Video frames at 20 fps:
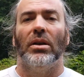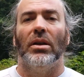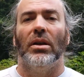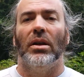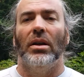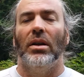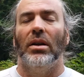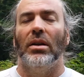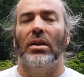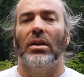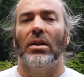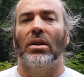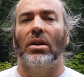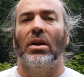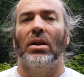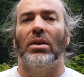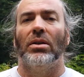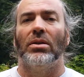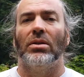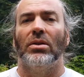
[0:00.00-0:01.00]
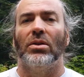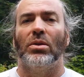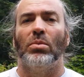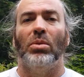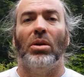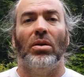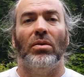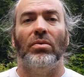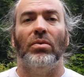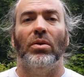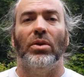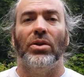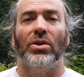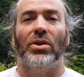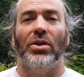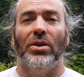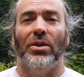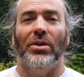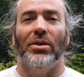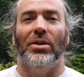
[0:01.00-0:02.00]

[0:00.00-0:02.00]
It cost a small fortune